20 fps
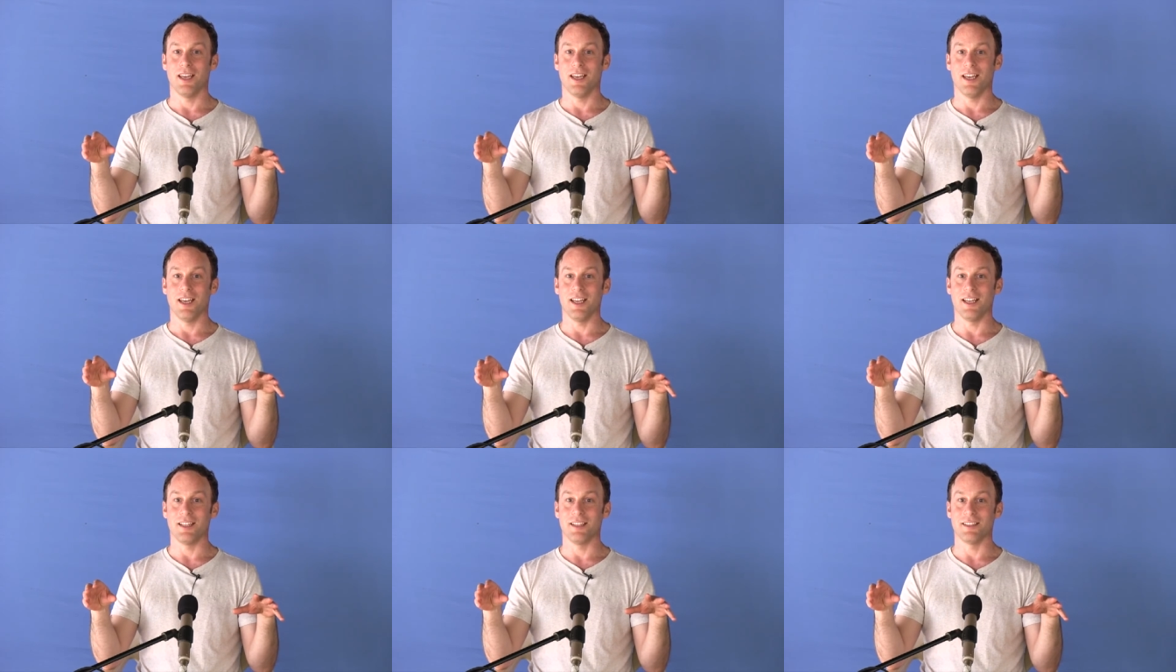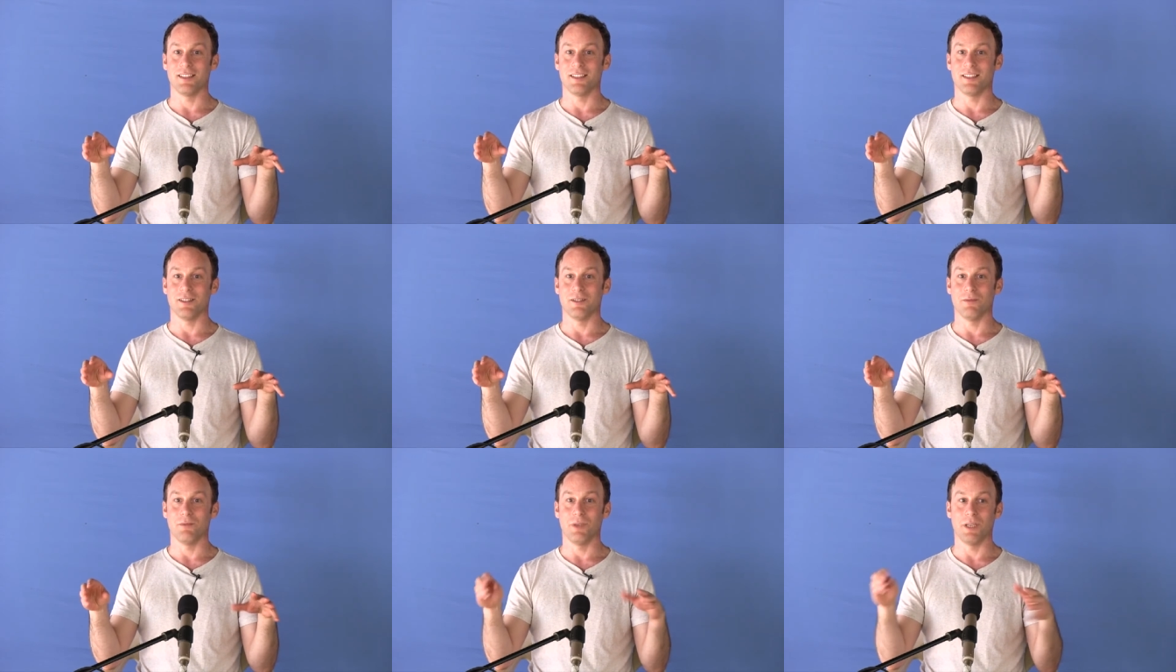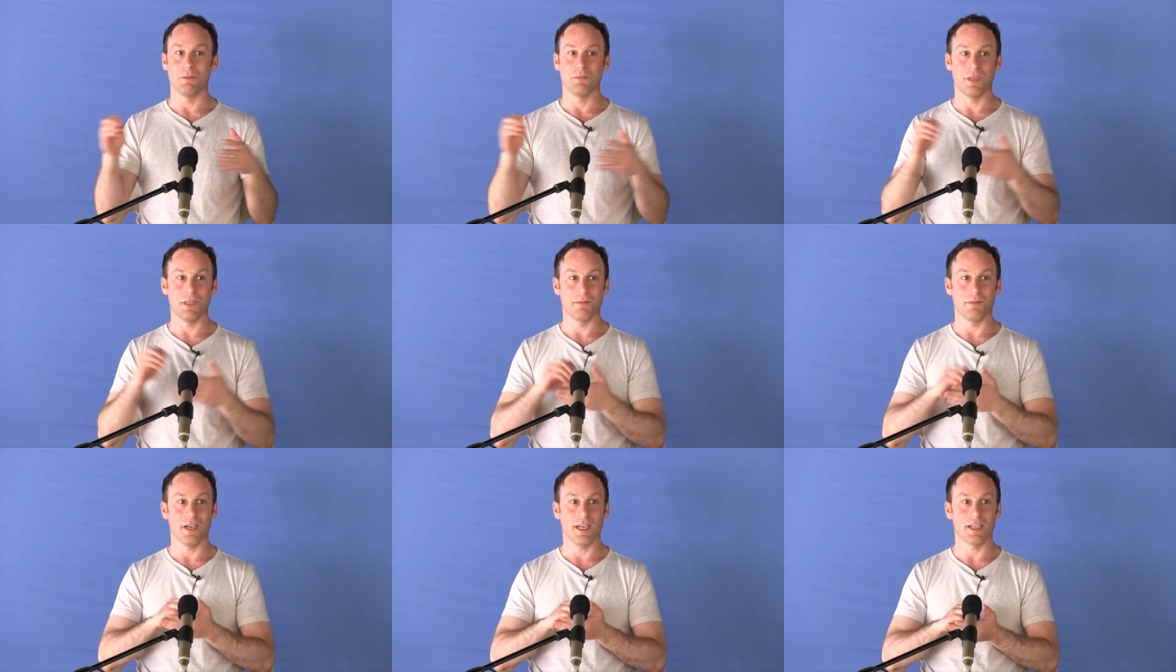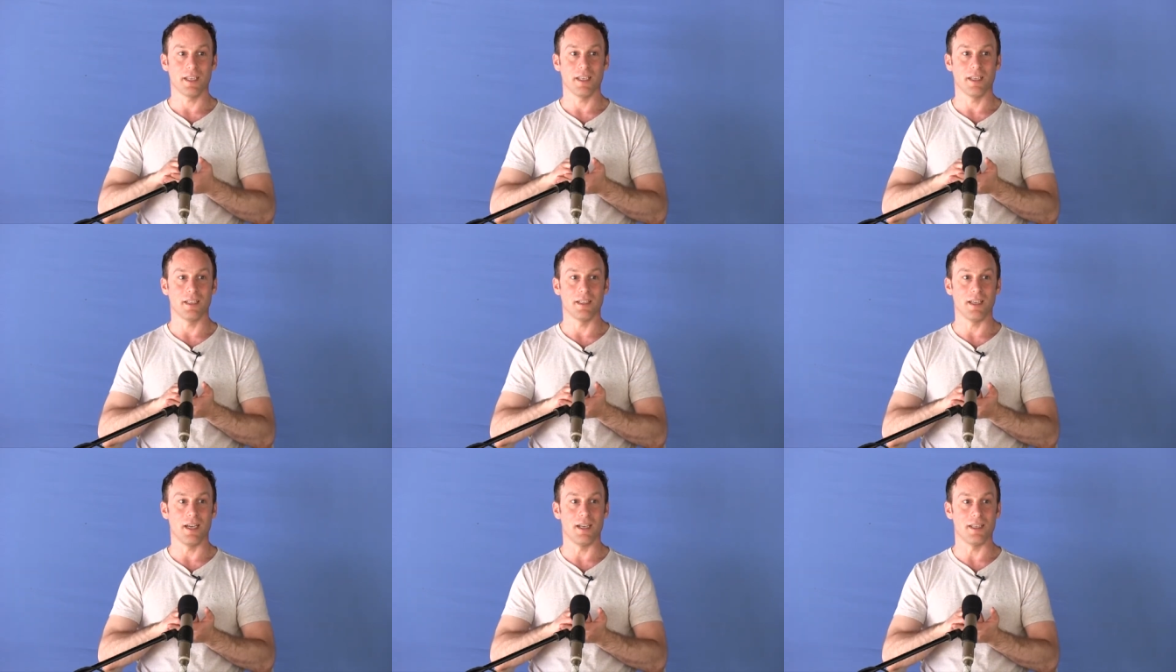And when we
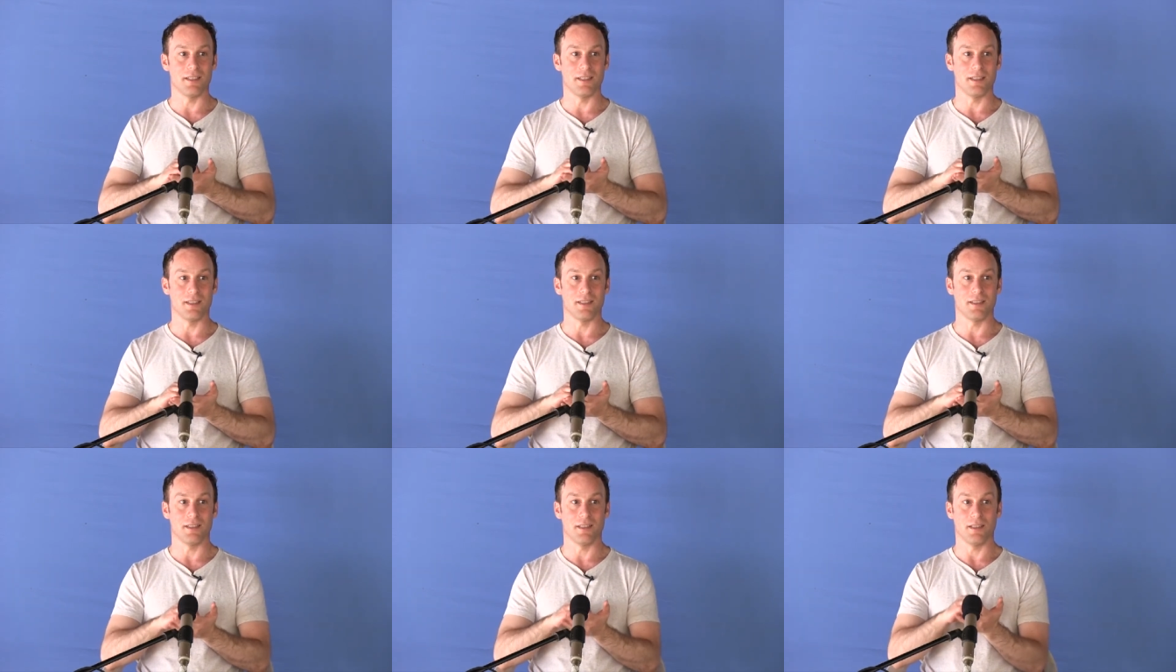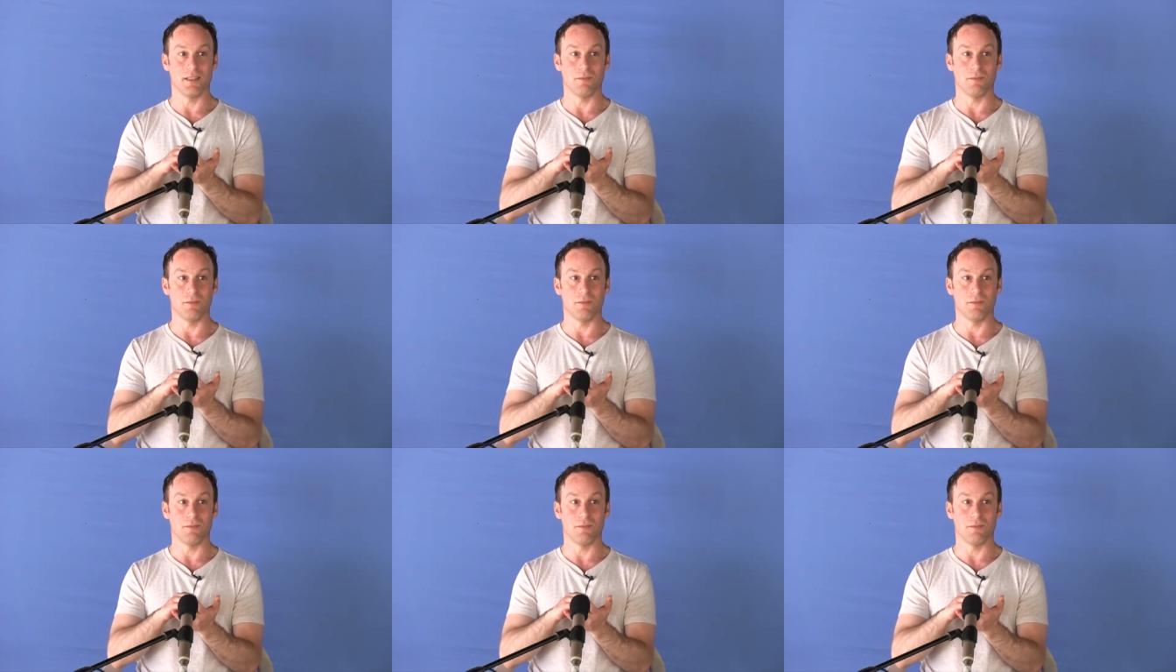recognize as,